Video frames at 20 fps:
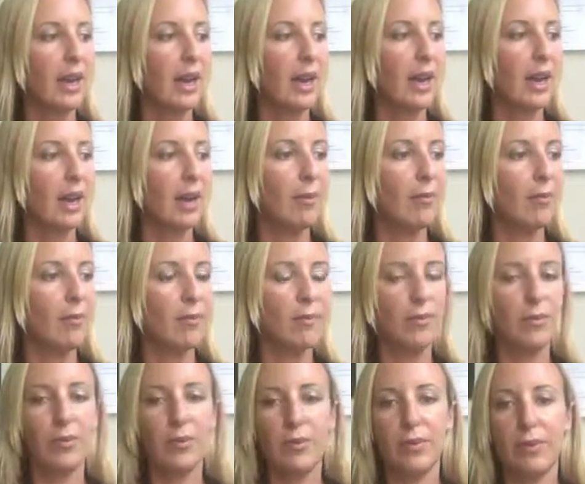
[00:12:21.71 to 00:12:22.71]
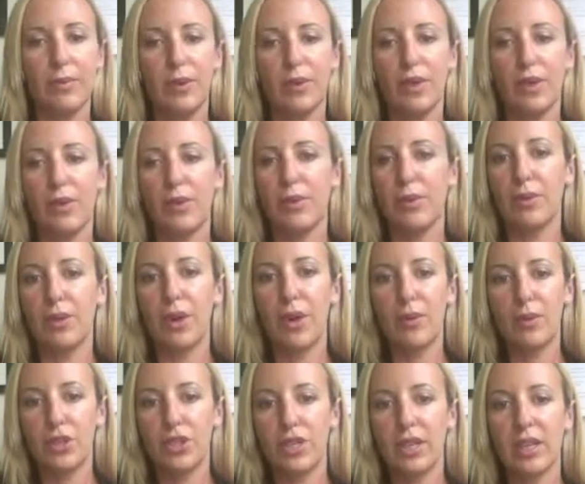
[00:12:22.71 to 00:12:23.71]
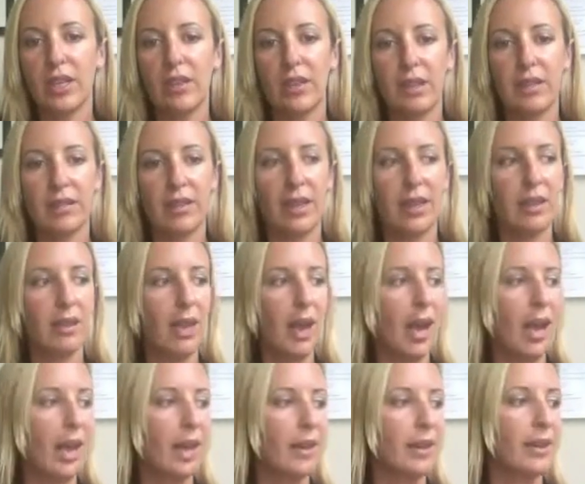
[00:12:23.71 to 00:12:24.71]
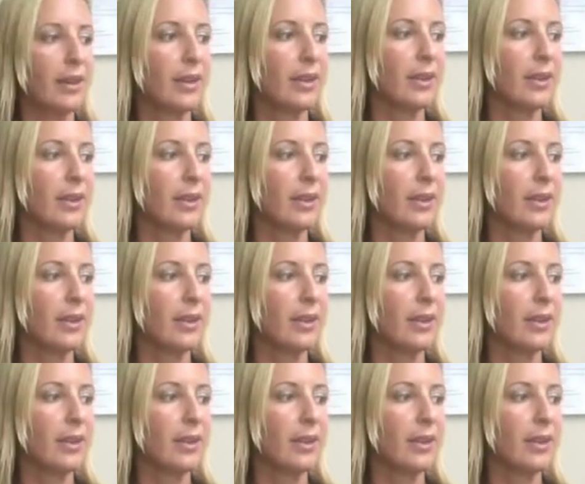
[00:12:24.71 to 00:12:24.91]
coaching and things like that.